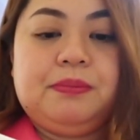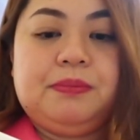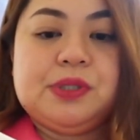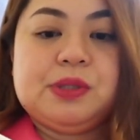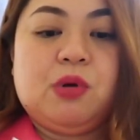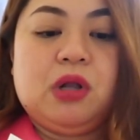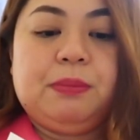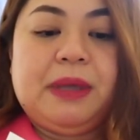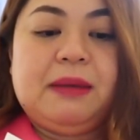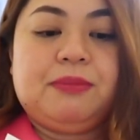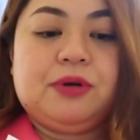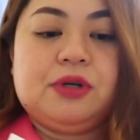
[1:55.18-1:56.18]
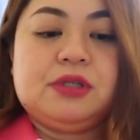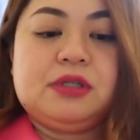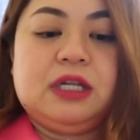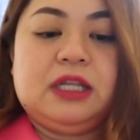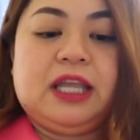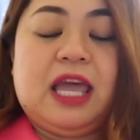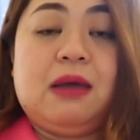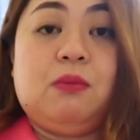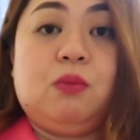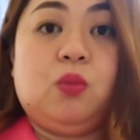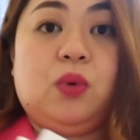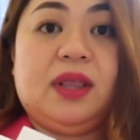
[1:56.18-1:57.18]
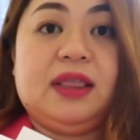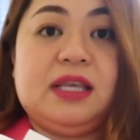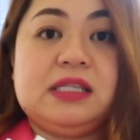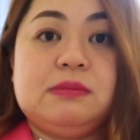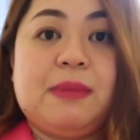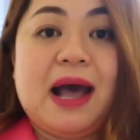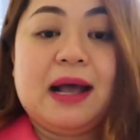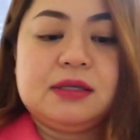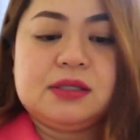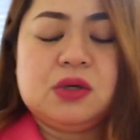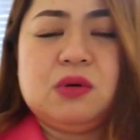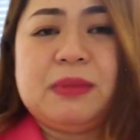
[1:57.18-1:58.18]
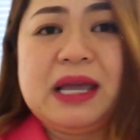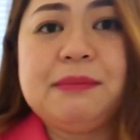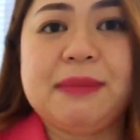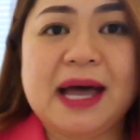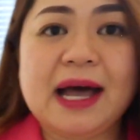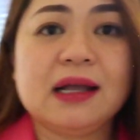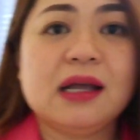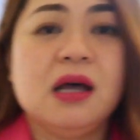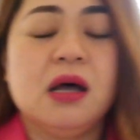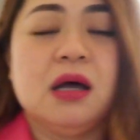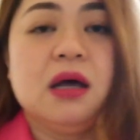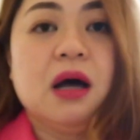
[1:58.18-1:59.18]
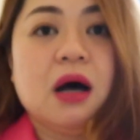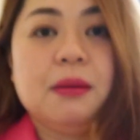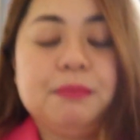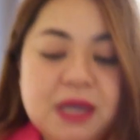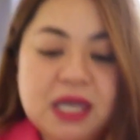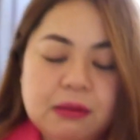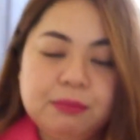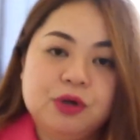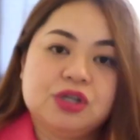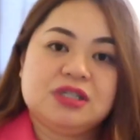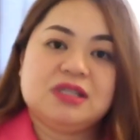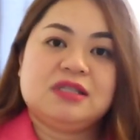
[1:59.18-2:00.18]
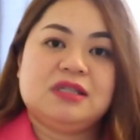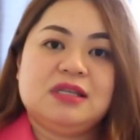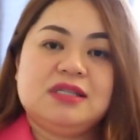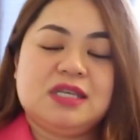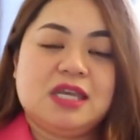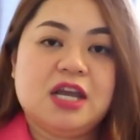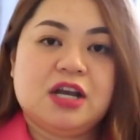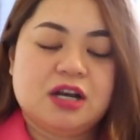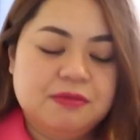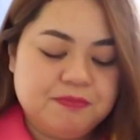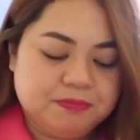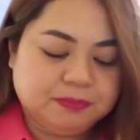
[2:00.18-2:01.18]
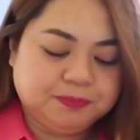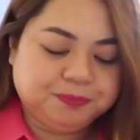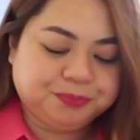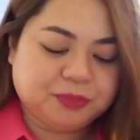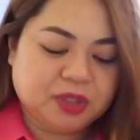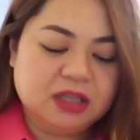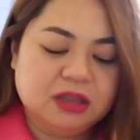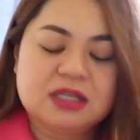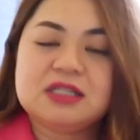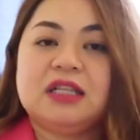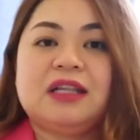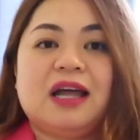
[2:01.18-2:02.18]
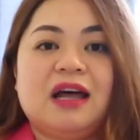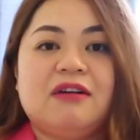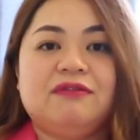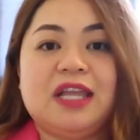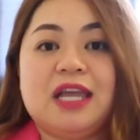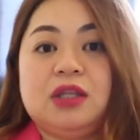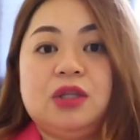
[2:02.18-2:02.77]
small papers that came with this bag. So my bag, being purchased this year, it doesn't have date